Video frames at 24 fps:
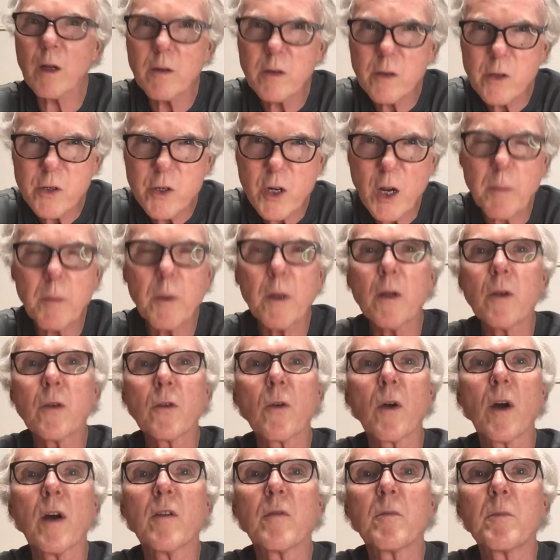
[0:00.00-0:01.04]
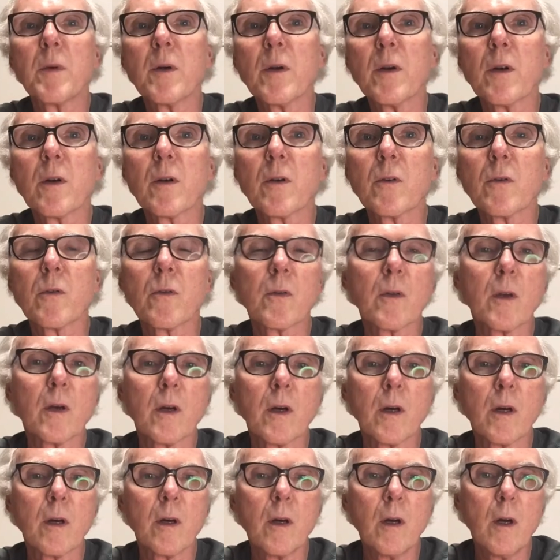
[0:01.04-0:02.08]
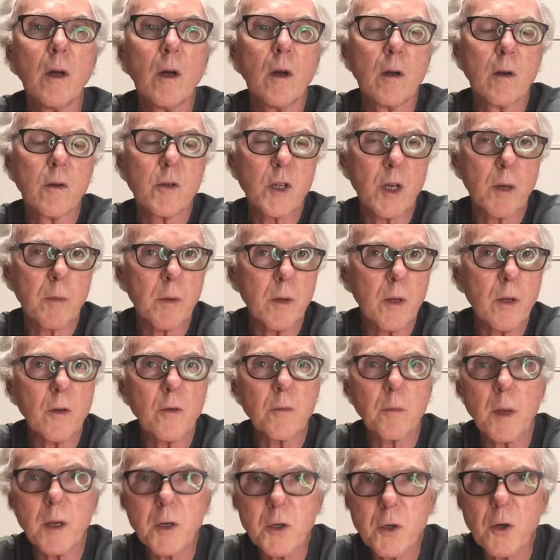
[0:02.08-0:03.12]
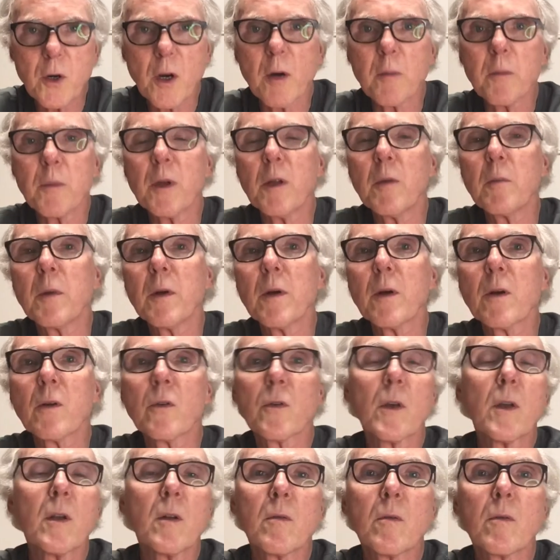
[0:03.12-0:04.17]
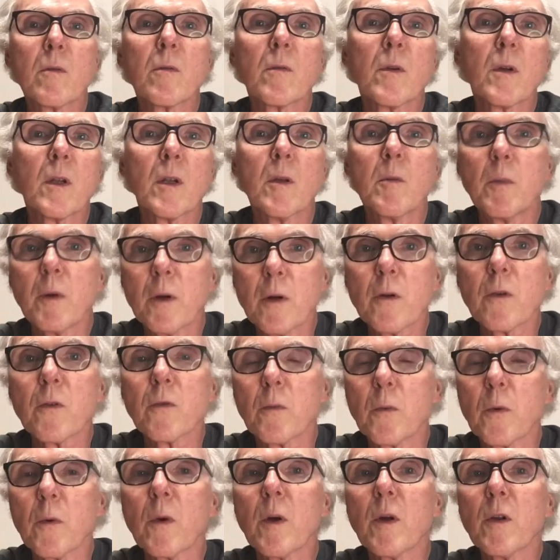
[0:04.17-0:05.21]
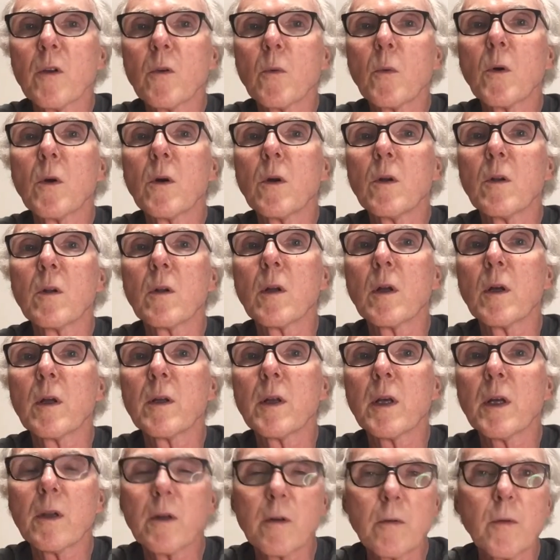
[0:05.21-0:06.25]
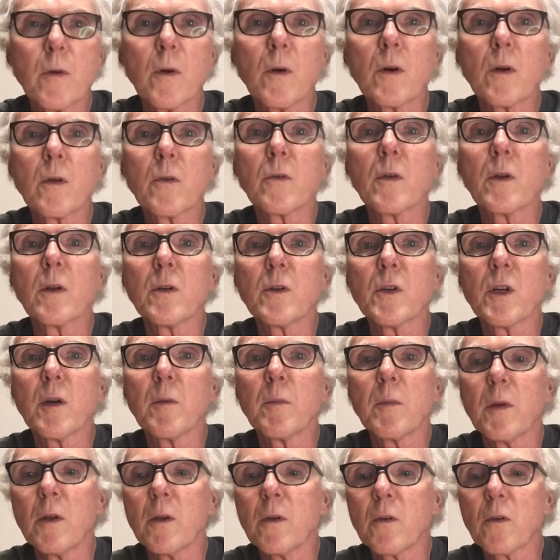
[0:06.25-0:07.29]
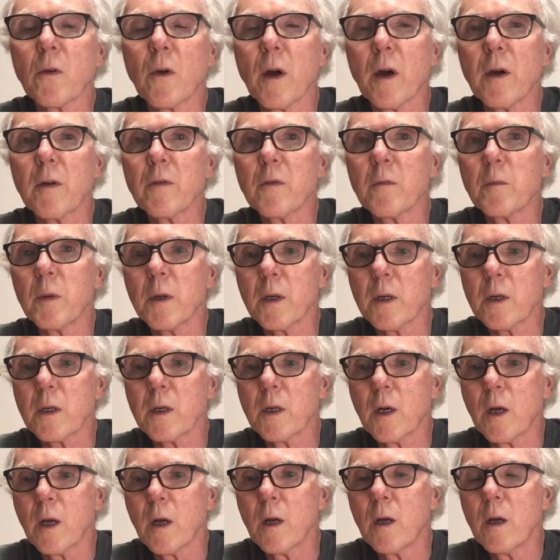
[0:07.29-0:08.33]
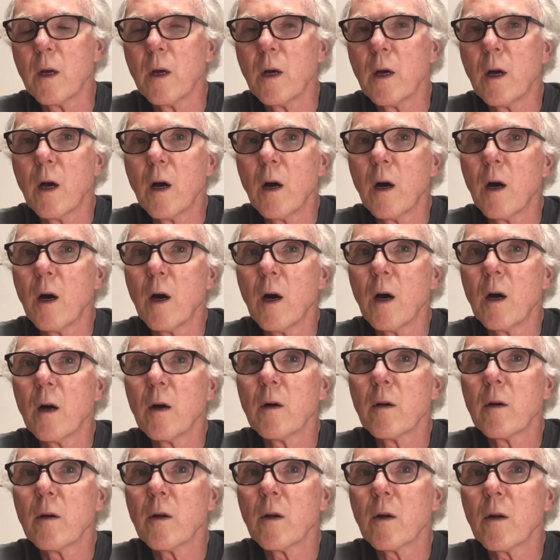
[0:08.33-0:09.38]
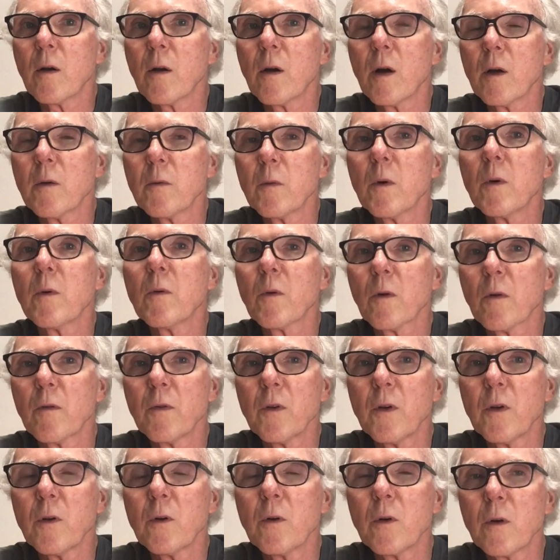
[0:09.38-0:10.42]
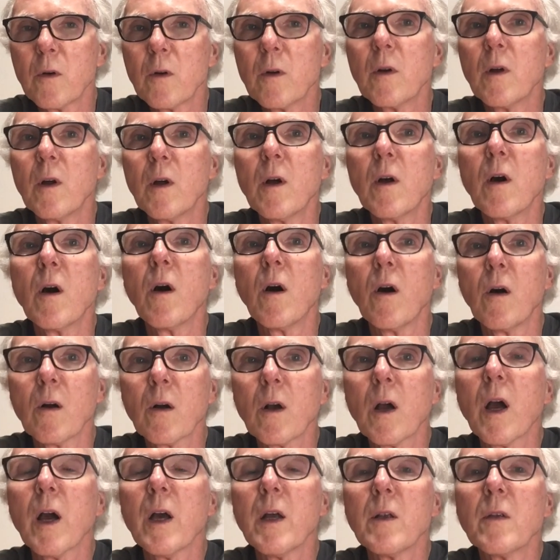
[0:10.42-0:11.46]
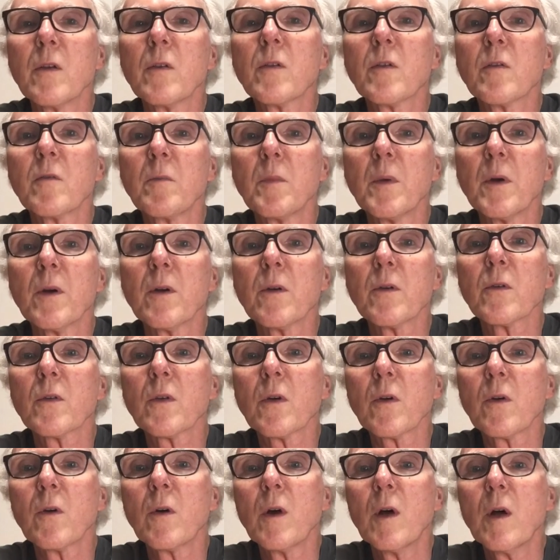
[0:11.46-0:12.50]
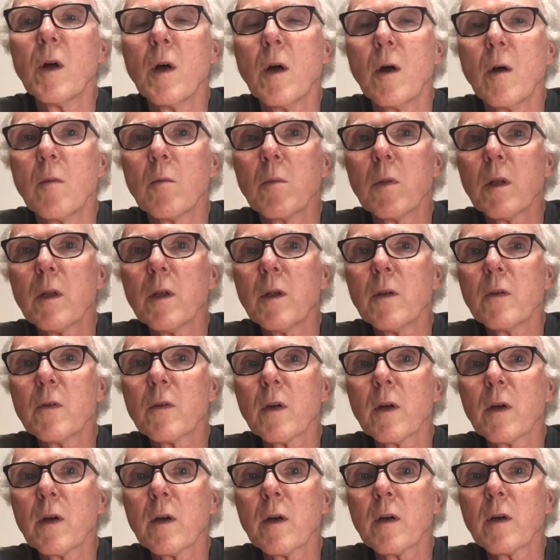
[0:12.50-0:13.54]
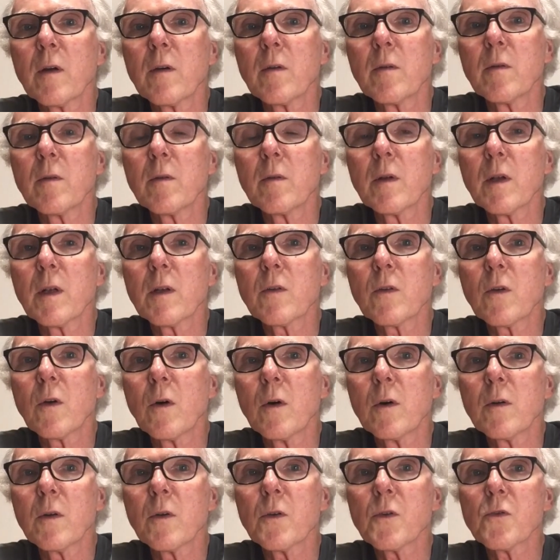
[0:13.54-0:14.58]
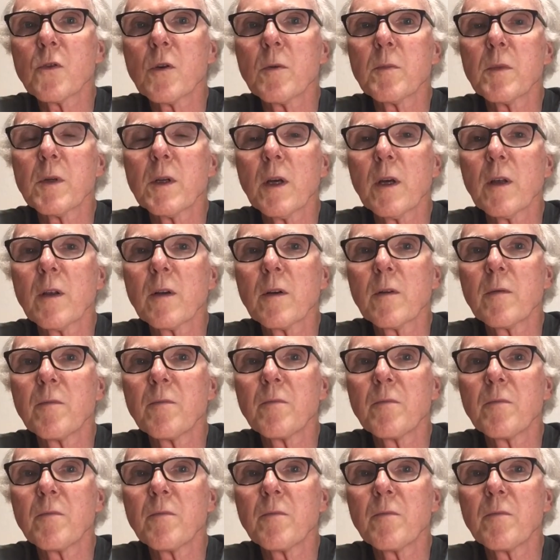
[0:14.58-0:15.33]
Japanese craft beers, Japanese major company beers, and really beers from around the world. I tend to focus on Japanese craft, but you know, I will review all kinds of beers. So please, let's go on this trip together,